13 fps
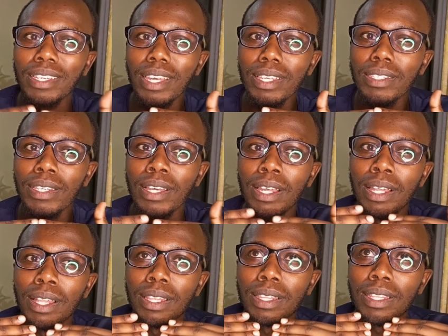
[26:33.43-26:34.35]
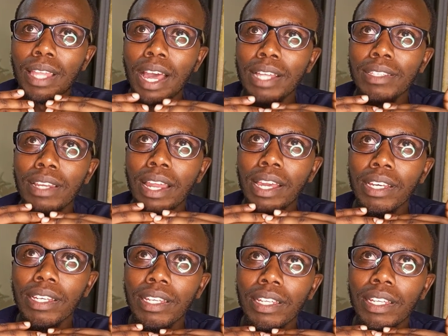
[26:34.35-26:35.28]
Yes, that's like
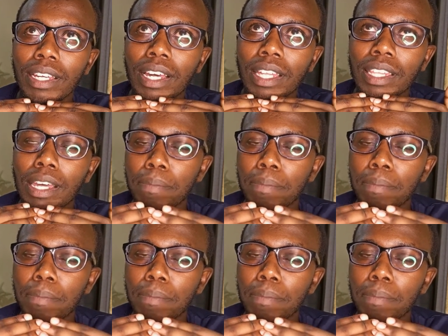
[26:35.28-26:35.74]
the